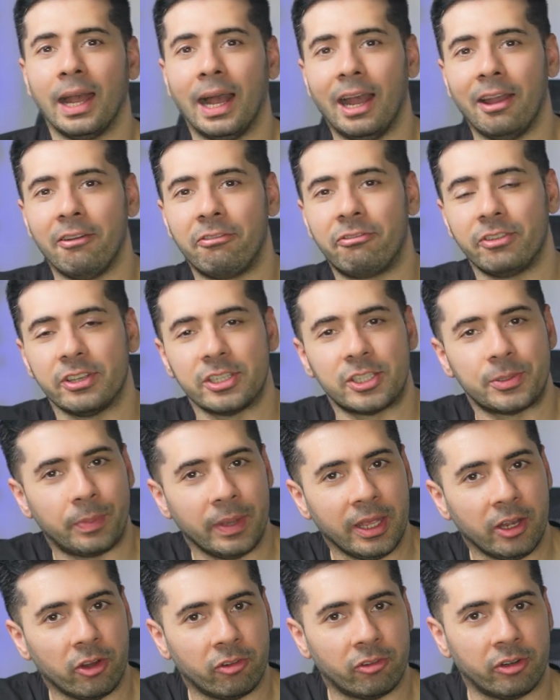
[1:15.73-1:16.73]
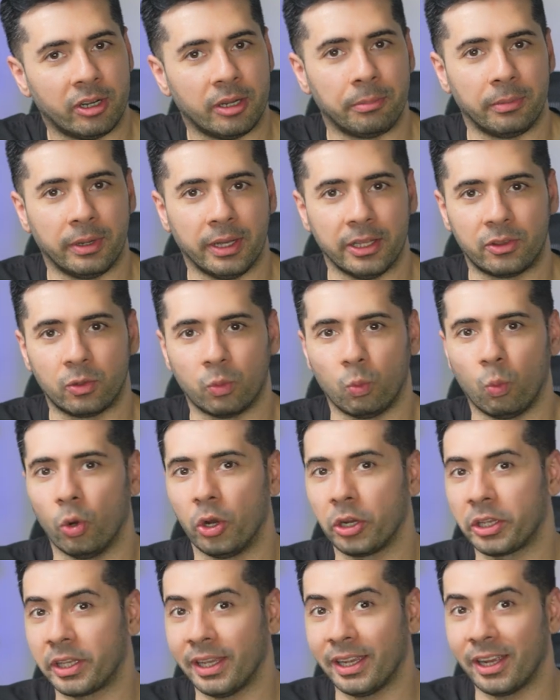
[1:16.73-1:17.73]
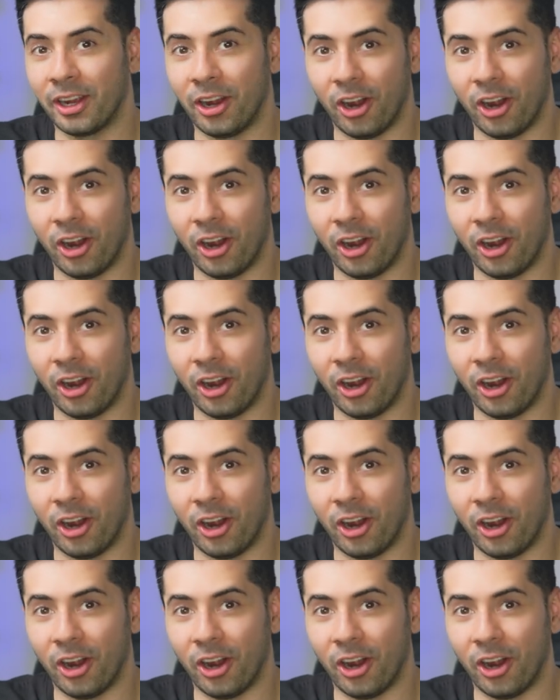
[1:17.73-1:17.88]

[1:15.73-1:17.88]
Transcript: I've spent over a month working